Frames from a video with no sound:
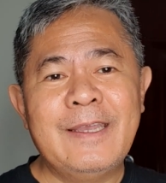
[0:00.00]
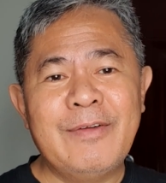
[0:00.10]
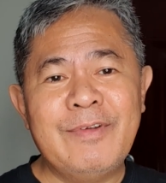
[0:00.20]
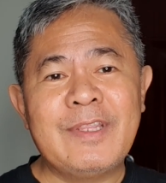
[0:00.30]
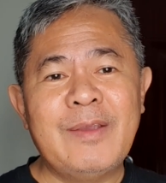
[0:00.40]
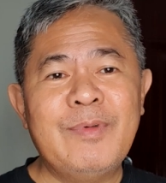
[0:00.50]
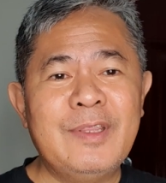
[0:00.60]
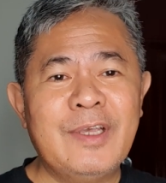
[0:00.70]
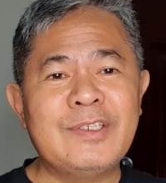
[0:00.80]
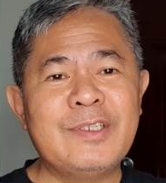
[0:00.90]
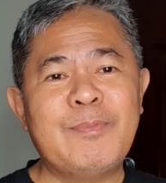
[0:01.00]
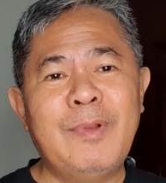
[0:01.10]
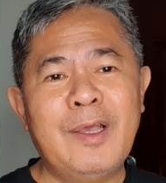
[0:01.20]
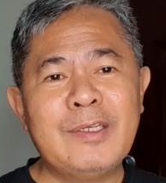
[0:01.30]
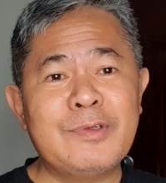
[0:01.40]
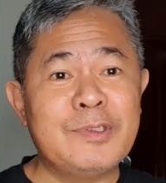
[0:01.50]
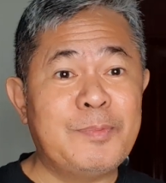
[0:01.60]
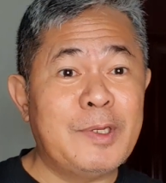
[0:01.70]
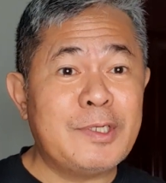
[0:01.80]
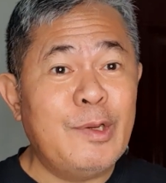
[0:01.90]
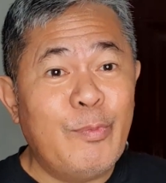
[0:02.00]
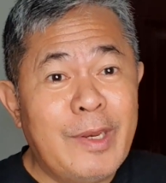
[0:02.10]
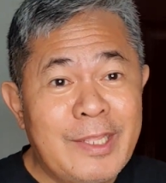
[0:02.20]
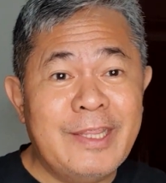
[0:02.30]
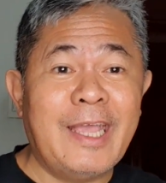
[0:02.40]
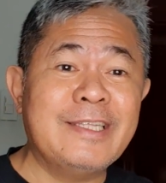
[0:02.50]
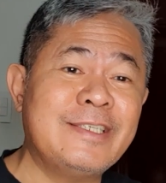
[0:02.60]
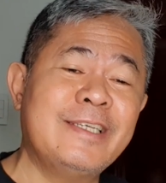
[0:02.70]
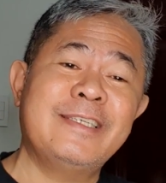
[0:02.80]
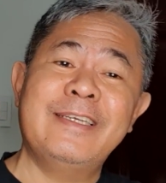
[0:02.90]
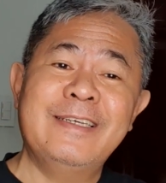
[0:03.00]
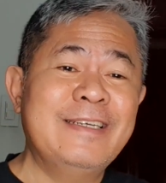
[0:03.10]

every time he does his vlogs, especially when he dances.